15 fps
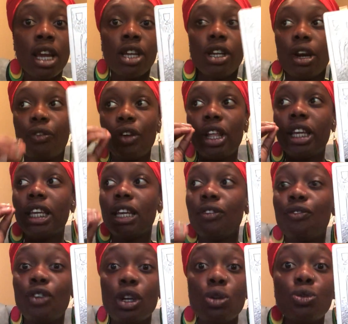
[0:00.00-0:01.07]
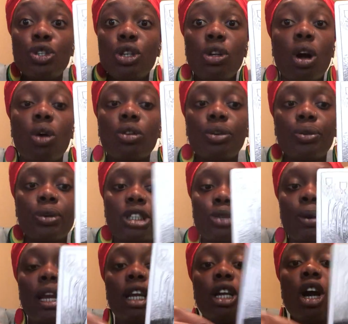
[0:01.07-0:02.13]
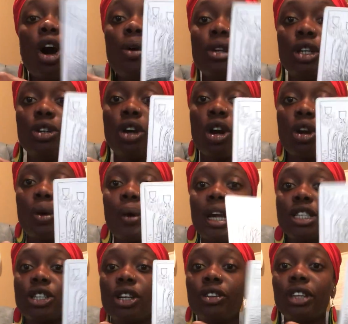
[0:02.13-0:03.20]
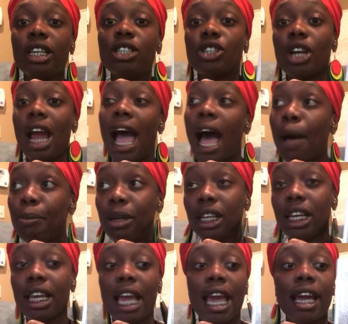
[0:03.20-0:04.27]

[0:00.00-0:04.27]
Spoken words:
you're feeling confused, you don't know which way to go, and you don't know why certain things are happening.